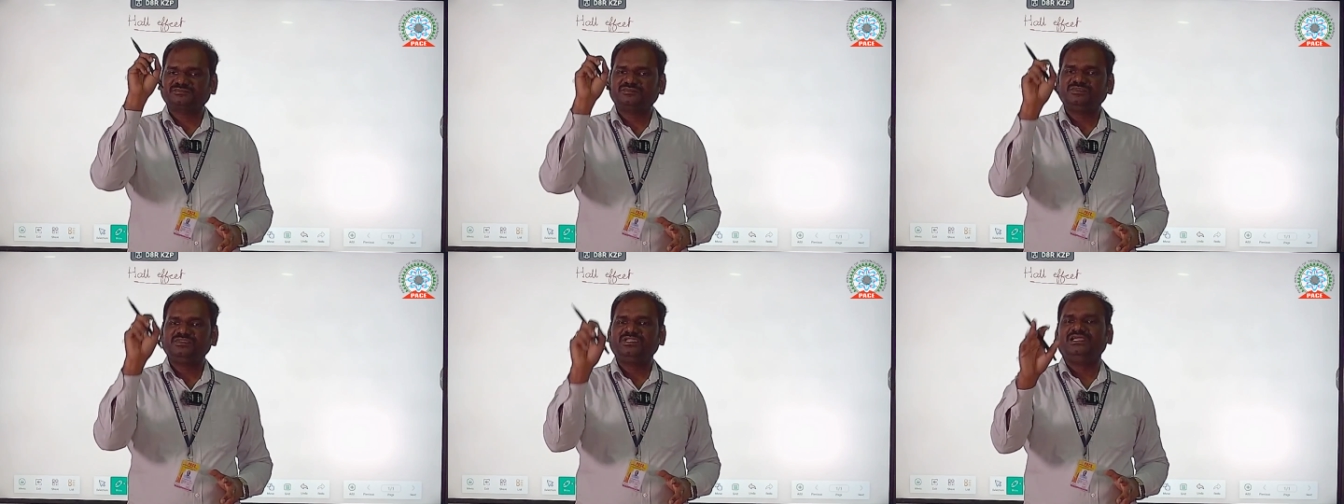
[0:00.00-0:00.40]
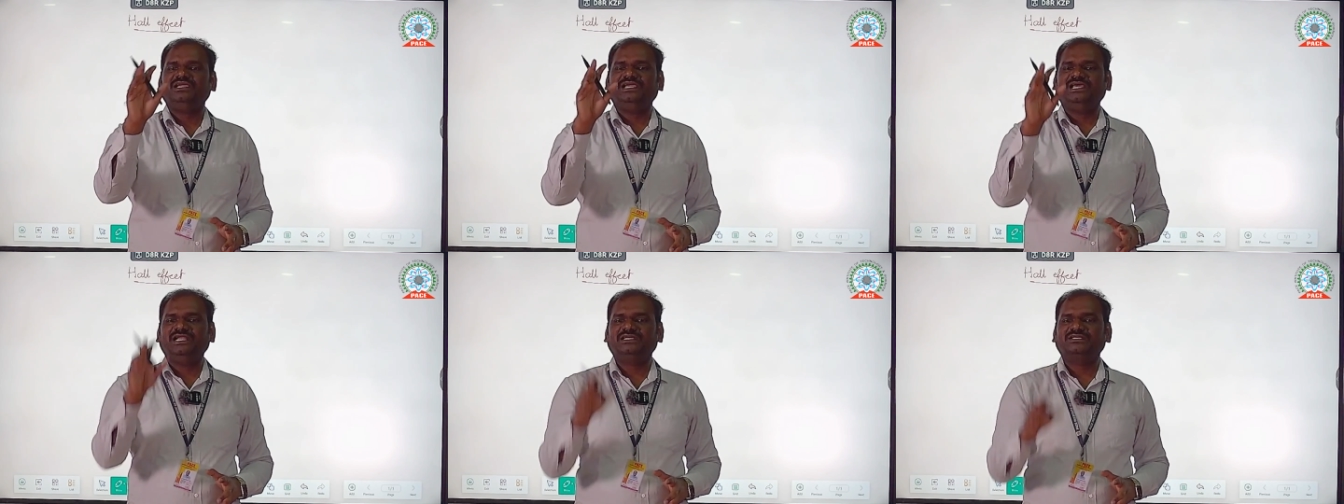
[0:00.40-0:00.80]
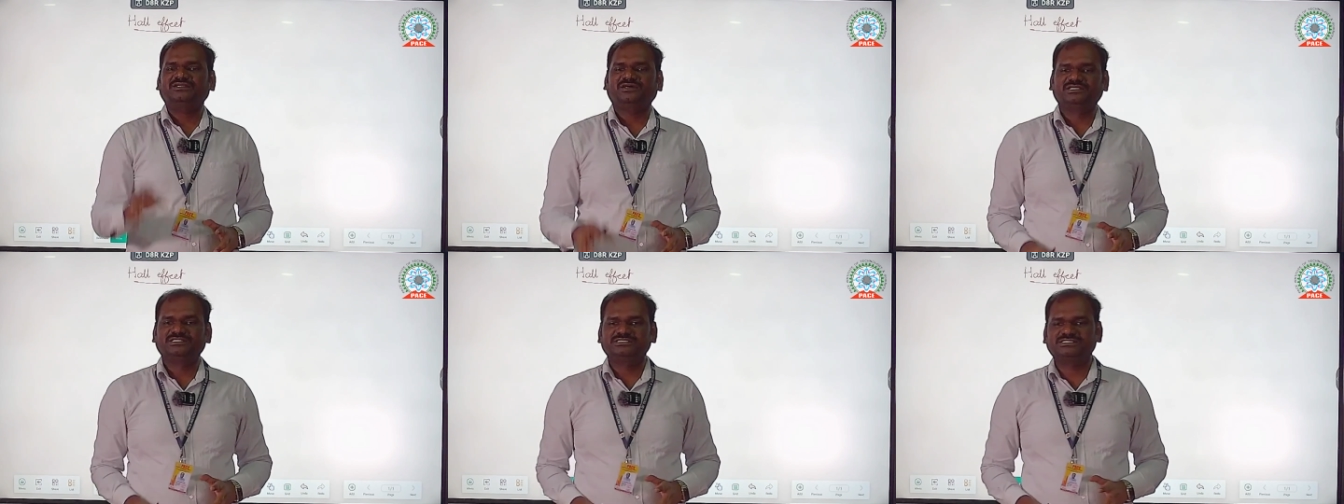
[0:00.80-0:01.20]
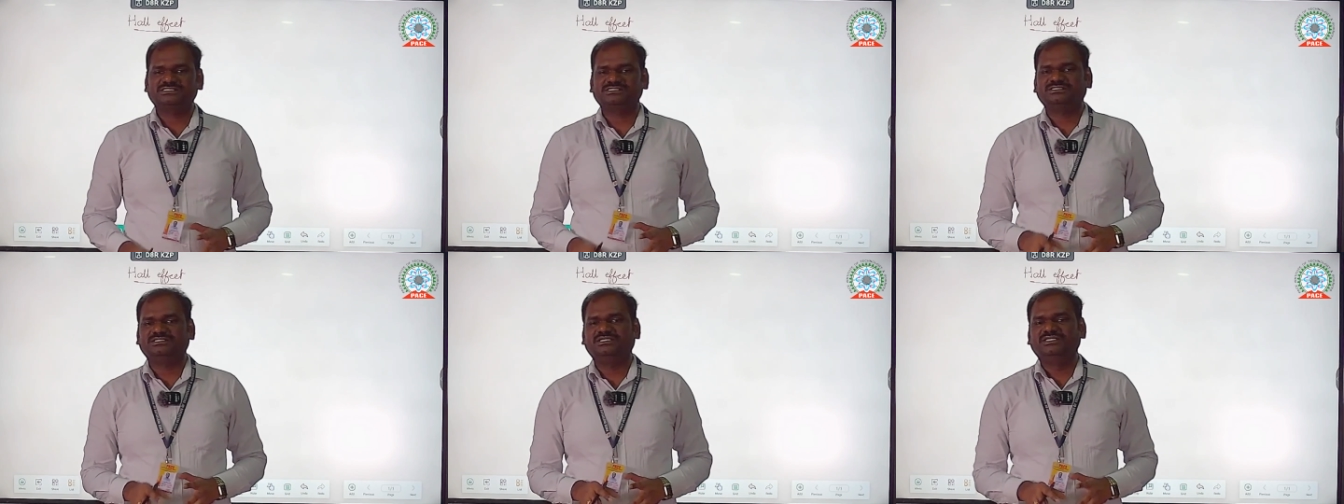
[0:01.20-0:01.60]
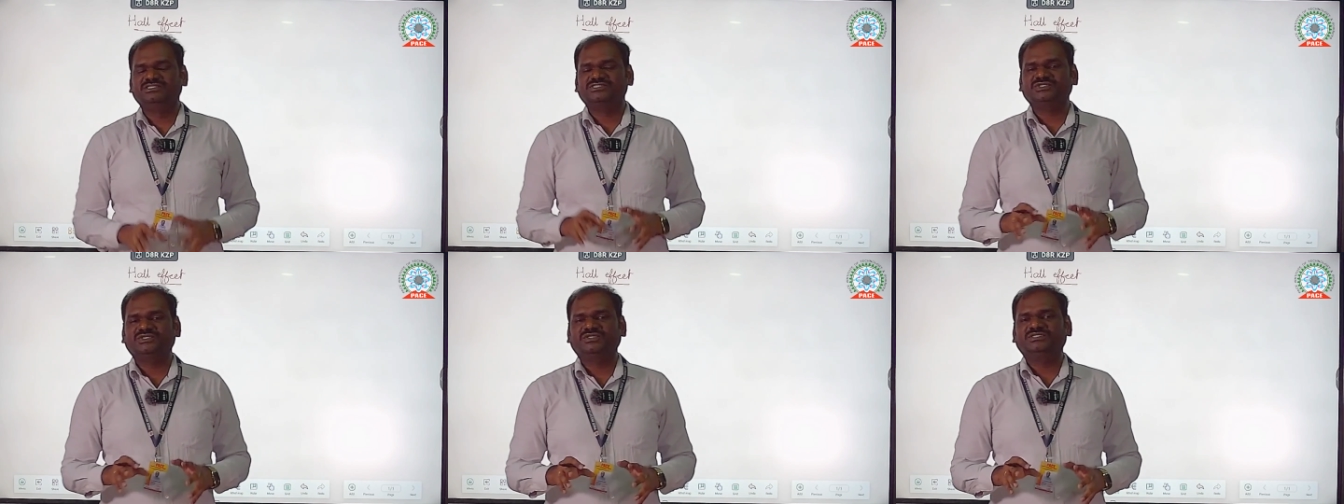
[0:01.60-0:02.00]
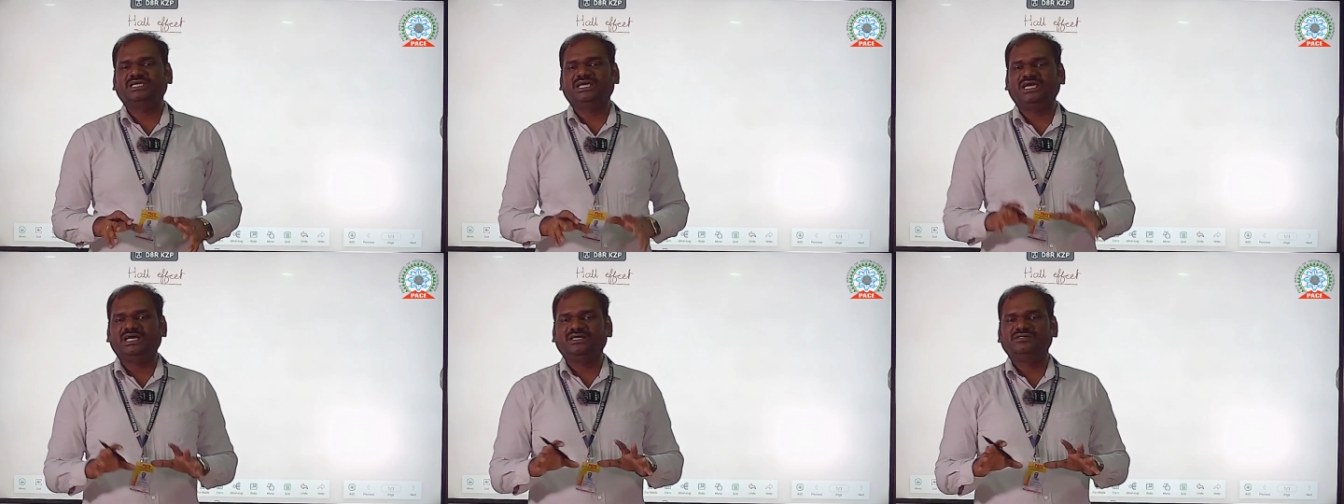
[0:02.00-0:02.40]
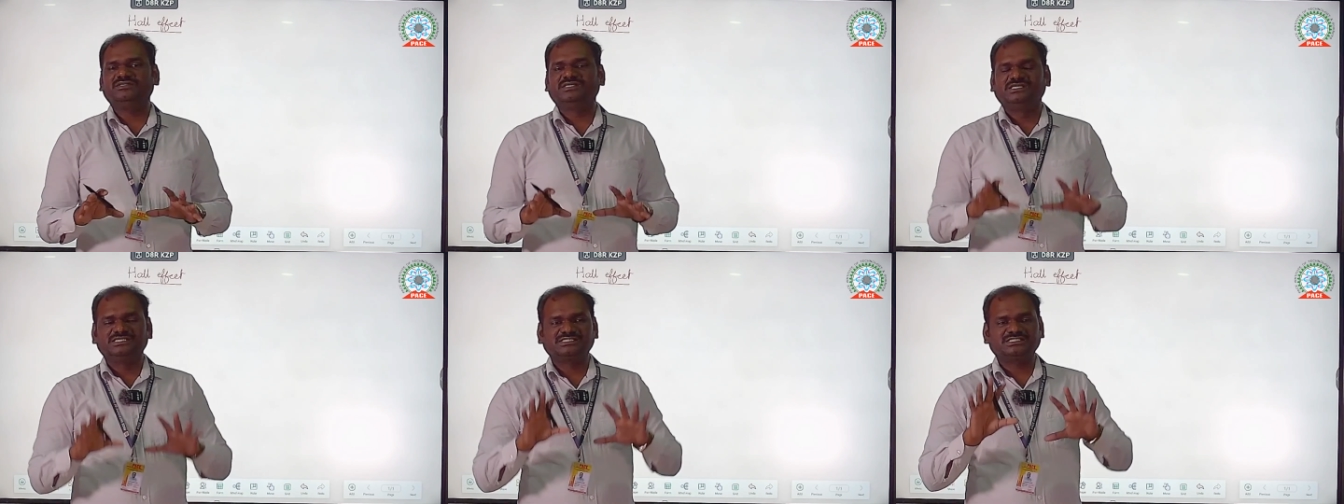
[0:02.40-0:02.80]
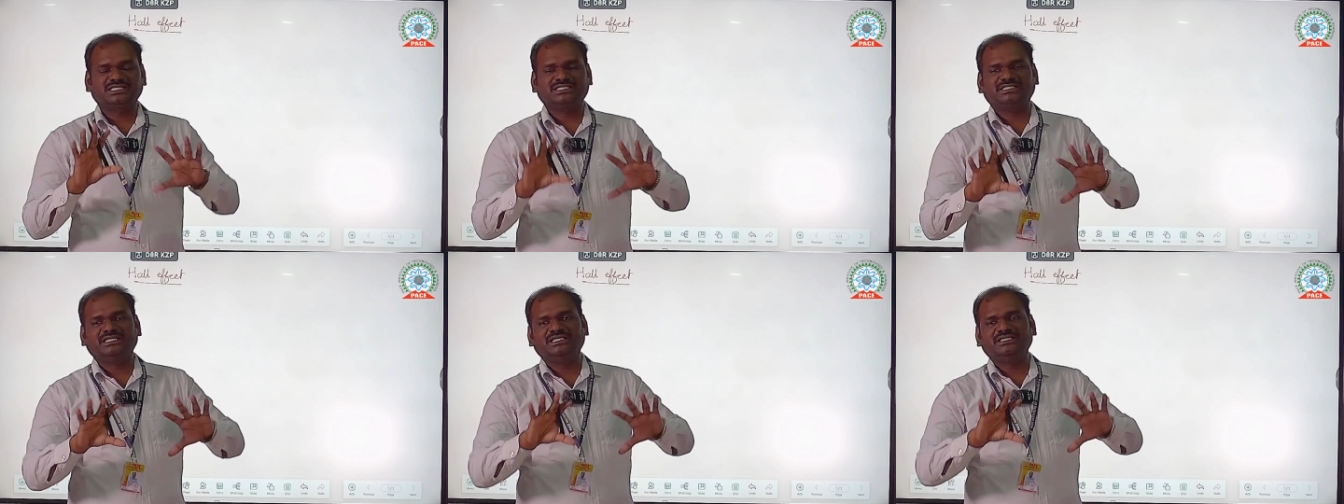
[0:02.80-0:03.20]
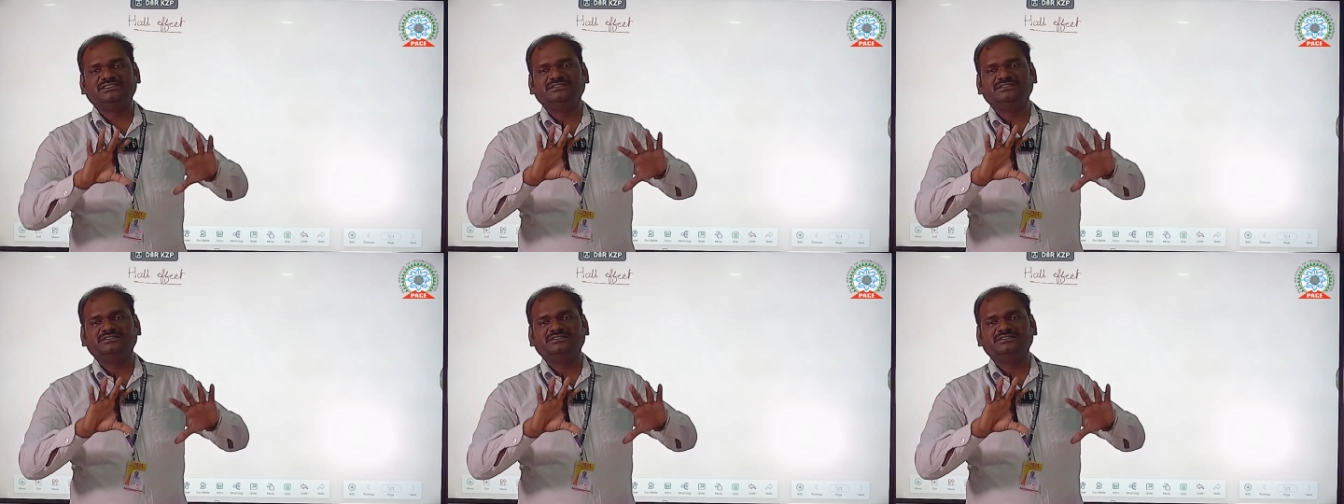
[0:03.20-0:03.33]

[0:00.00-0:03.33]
electrons. So, they have certain